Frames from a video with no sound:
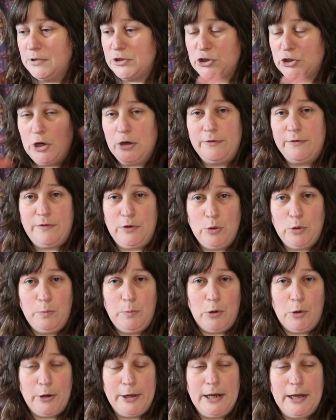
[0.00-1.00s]
solid fuel
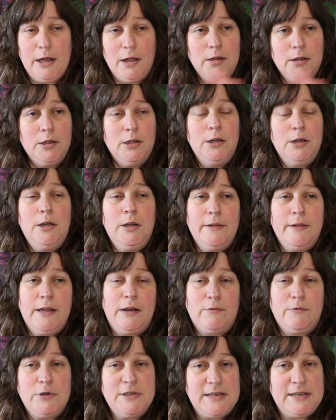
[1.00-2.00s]
boiler
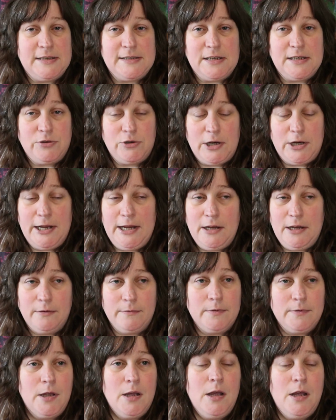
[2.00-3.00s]
that runs our central
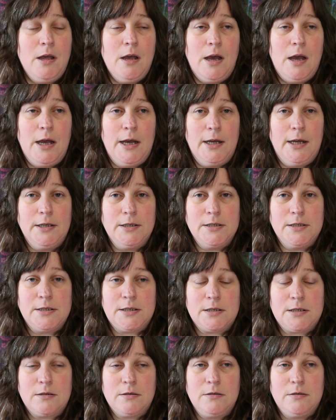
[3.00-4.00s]
heating,
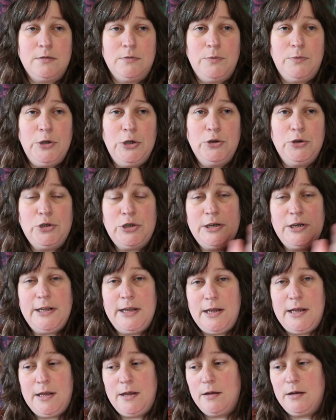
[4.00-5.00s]
and we
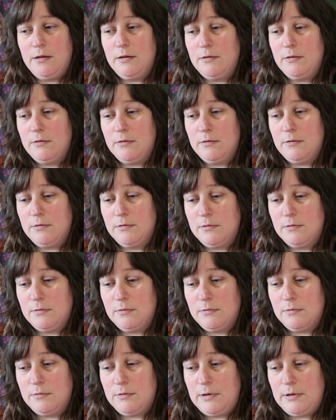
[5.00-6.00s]
usually
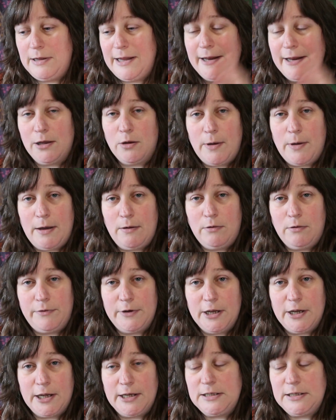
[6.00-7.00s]
let it go out
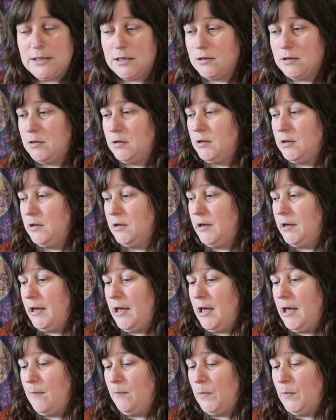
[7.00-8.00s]
overnight
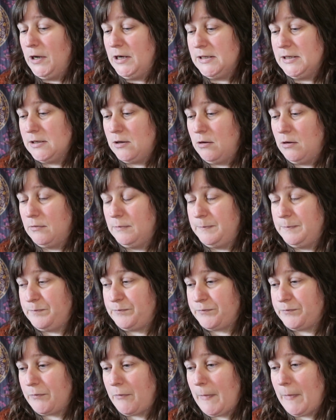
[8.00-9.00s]
when it's on,
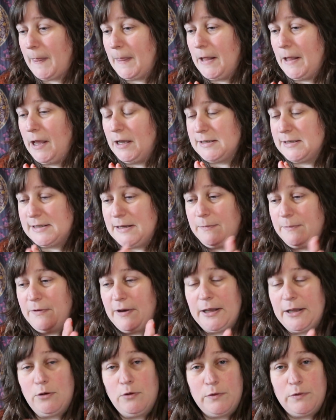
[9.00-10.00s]
except
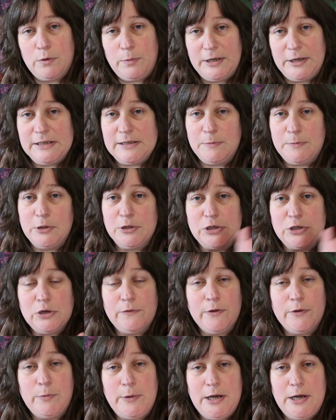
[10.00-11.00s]
for like over the winter months. And
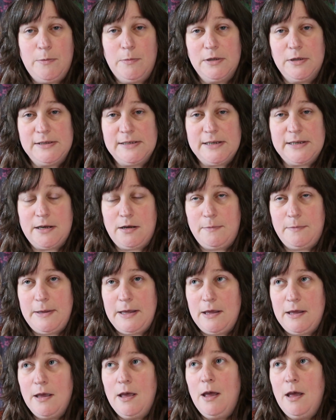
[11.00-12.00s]
over the winter months it'll
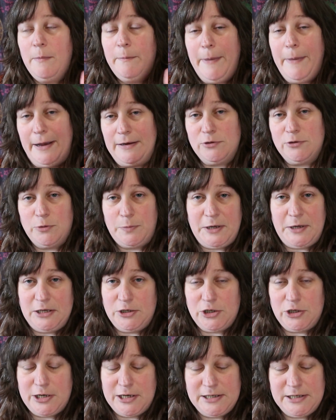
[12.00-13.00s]
be banked up
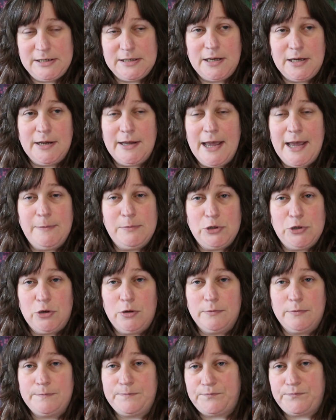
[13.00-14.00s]
each night and kept
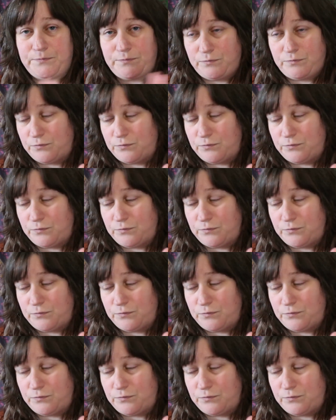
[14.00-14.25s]
on